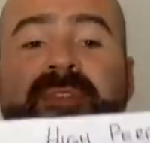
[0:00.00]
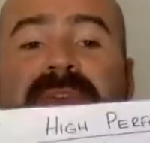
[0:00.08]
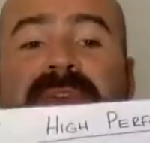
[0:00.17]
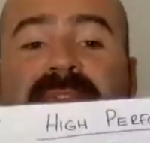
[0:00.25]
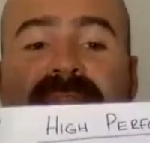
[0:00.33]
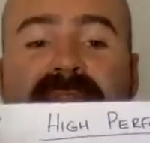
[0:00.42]

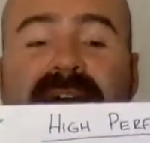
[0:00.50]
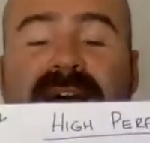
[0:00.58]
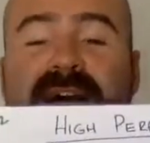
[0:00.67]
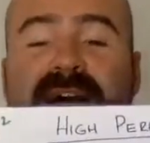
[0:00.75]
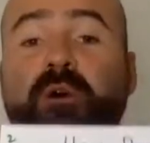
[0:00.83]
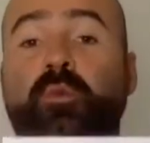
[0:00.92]
These
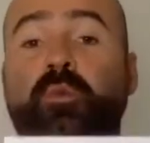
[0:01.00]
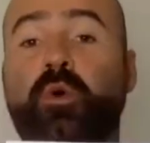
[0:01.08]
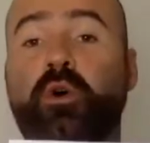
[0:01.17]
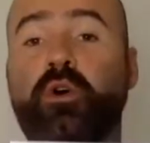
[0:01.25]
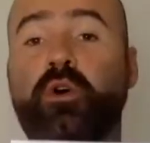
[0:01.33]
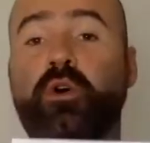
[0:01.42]
are
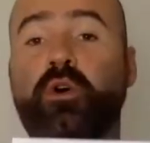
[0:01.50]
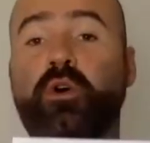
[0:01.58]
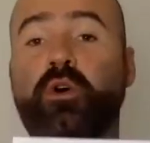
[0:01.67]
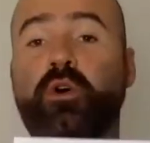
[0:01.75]
what are called the